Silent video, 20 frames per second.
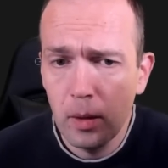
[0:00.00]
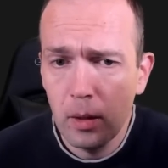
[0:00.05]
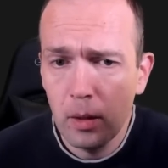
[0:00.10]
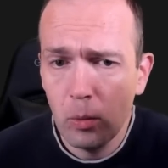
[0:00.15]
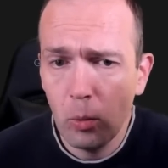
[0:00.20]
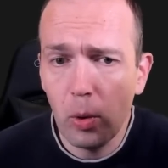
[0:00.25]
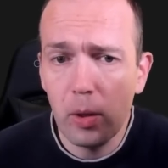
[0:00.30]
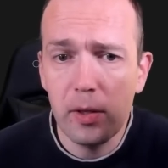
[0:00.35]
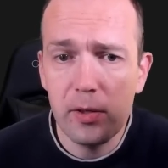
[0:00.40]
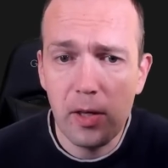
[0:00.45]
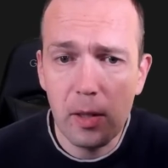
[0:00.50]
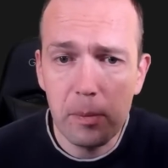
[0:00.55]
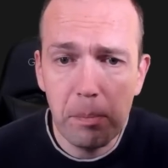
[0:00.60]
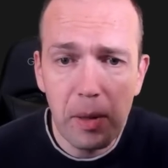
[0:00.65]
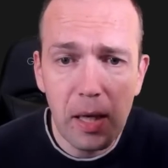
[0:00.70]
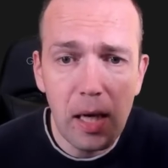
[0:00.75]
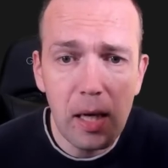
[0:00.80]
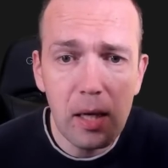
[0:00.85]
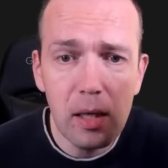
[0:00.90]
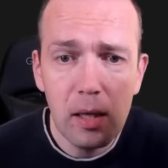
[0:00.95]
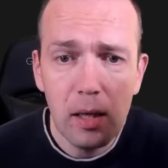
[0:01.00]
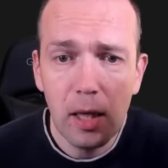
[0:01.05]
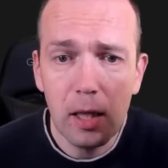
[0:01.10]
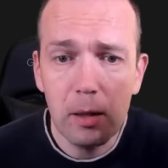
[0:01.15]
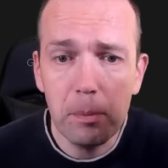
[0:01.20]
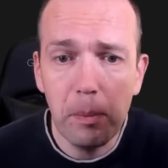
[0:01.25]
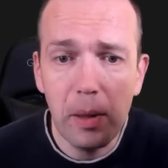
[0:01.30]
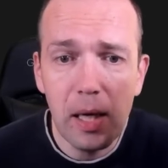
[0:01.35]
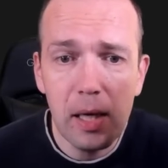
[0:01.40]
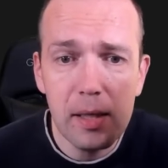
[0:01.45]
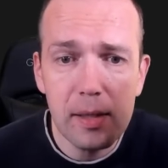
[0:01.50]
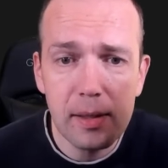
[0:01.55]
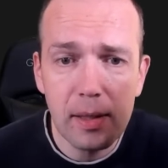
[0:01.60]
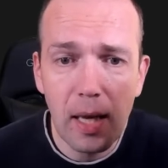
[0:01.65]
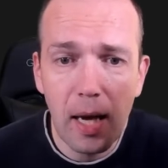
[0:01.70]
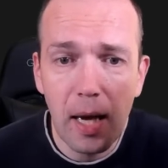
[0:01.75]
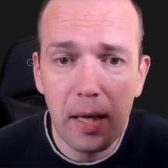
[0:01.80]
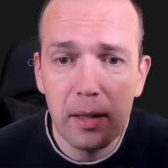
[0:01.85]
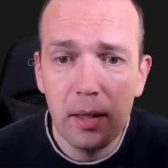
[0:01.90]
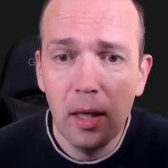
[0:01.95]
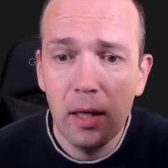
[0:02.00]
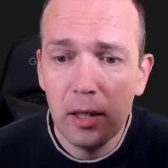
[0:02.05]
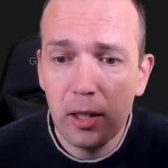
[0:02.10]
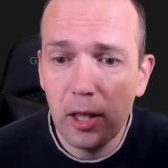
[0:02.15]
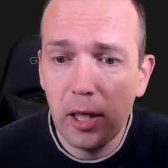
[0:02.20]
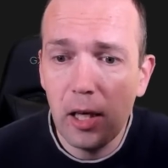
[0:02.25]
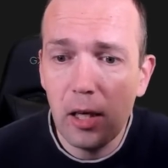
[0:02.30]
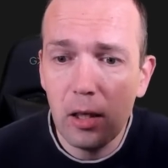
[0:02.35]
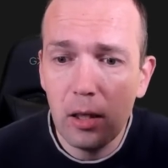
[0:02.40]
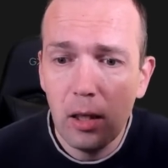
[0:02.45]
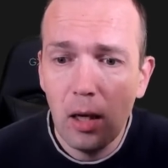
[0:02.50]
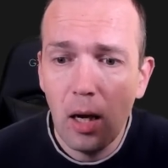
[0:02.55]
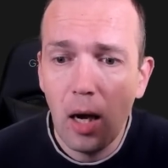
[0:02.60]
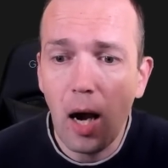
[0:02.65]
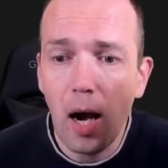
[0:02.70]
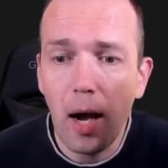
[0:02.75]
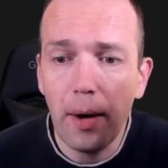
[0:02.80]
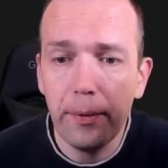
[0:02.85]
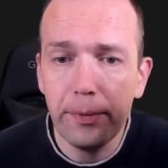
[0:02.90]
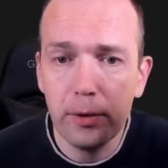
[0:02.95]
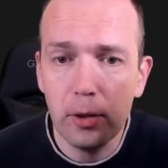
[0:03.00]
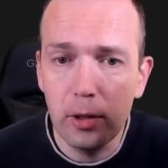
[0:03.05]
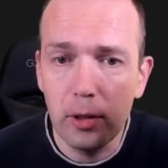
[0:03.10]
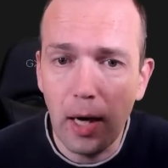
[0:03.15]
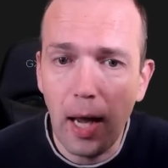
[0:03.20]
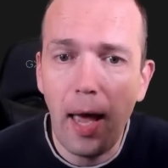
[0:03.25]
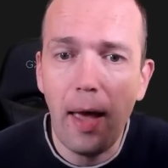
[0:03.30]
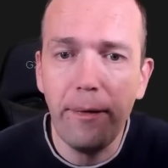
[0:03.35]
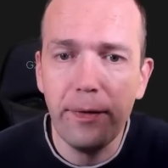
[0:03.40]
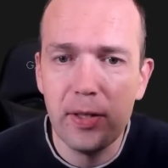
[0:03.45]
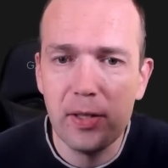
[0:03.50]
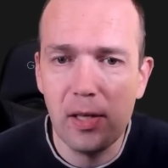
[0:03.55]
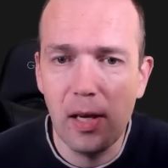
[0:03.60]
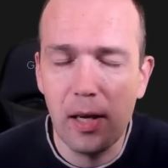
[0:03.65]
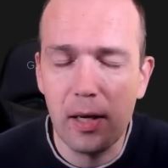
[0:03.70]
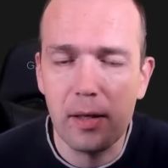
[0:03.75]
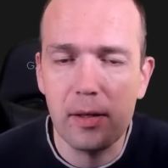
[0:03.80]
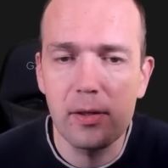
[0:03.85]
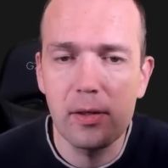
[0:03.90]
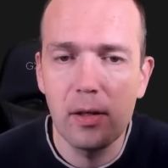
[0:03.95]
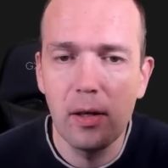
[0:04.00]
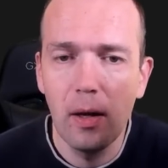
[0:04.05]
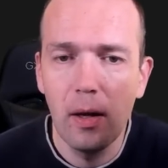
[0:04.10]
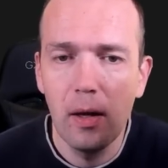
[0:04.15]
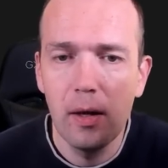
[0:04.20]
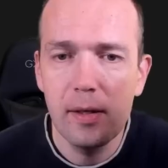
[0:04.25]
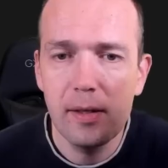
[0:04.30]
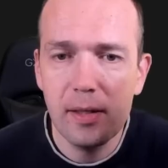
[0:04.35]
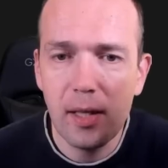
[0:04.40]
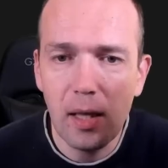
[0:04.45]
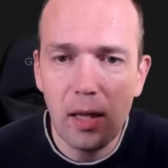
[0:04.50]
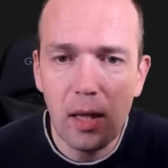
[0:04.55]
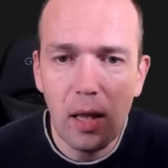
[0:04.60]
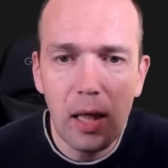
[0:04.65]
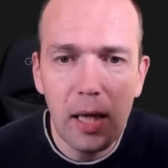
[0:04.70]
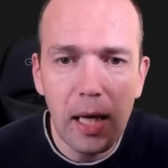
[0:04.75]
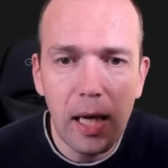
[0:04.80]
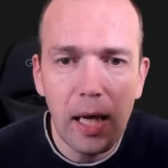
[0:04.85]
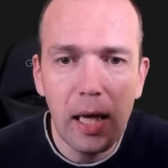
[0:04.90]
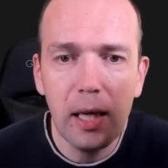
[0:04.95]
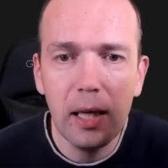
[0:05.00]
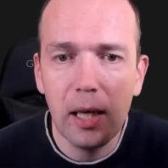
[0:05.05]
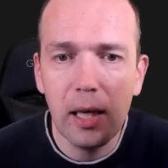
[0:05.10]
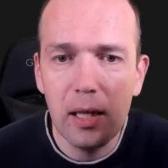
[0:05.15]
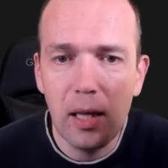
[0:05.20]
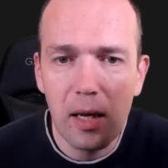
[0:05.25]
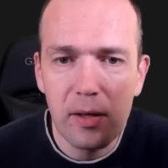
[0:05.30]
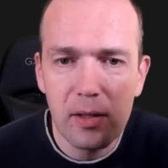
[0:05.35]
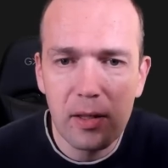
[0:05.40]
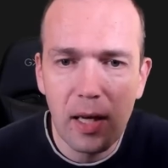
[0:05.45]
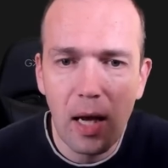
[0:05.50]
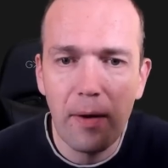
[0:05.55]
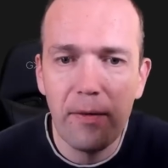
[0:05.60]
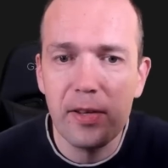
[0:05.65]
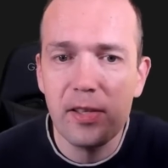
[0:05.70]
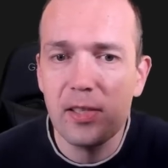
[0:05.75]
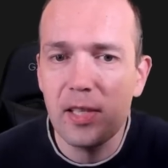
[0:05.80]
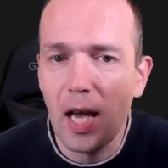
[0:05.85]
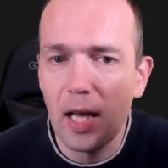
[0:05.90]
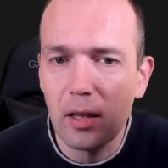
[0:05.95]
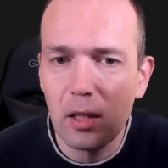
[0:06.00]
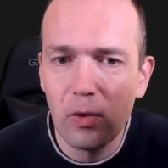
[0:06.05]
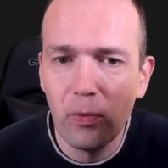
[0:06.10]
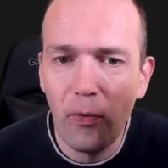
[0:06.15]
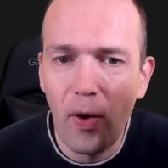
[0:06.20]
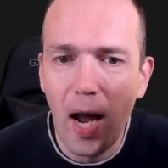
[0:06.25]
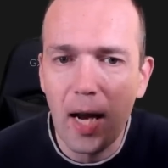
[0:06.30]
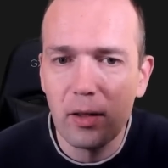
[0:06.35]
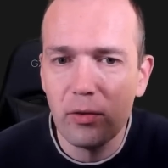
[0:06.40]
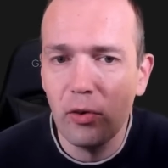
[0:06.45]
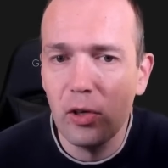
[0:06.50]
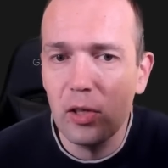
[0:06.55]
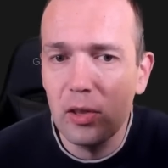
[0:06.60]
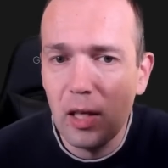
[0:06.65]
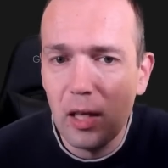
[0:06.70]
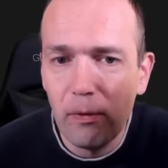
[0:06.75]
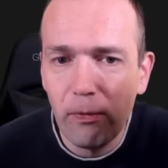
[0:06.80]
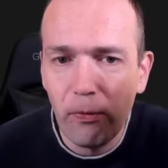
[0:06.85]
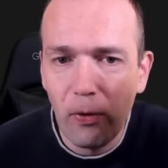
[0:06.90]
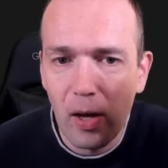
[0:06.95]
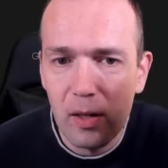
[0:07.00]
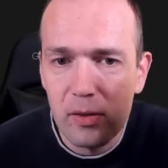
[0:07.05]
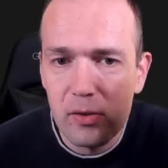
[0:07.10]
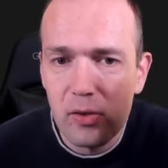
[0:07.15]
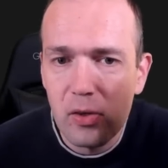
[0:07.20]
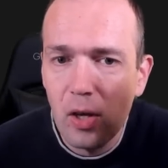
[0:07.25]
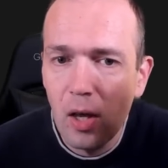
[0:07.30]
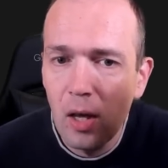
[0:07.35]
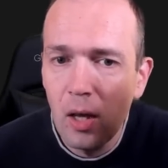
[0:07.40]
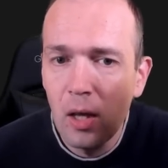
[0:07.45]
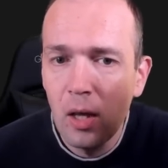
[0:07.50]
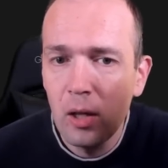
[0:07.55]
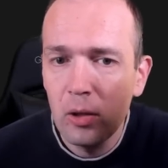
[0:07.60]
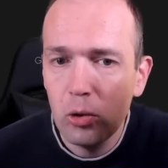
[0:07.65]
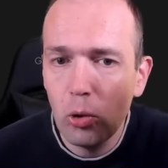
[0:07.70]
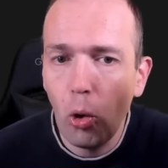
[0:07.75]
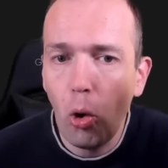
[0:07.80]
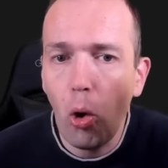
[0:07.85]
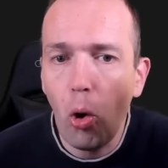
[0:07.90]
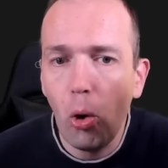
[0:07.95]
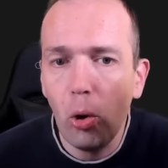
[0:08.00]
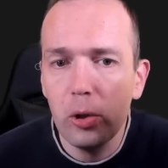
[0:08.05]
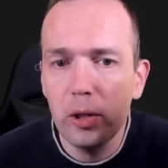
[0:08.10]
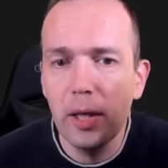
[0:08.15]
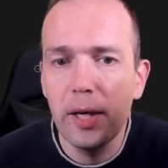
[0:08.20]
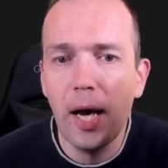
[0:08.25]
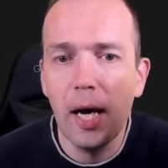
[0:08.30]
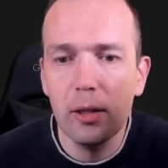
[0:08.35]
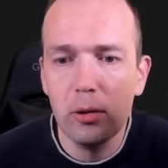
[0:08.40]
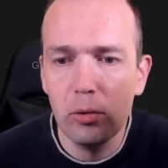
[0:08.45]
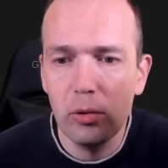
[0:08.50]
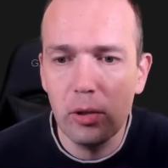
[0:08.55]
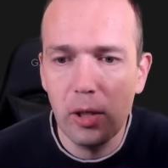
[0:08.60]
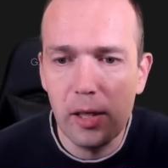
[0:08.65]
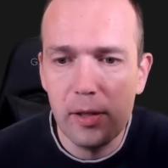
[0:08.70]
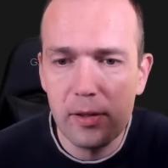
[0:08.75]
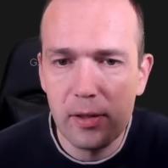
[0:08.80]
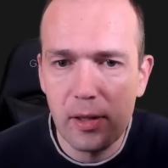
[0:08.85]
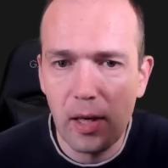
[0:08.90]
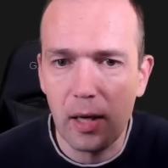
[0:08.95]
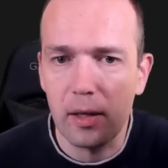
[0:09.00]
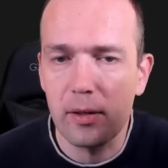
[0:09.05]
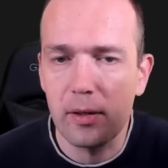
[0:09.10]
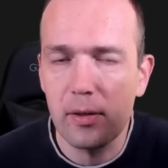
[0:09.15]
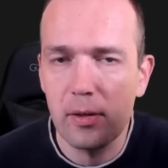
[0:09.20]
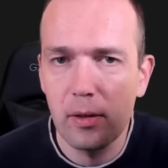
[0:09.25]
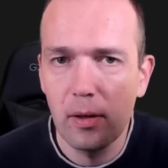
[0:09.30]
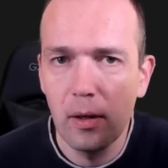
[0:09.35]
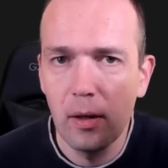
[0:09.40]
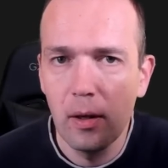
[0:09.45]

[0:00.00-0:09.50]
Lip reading: What does it mean? It means that here after f6, suddenly he doesn't have a satisfactory defense to hold the knight on d6.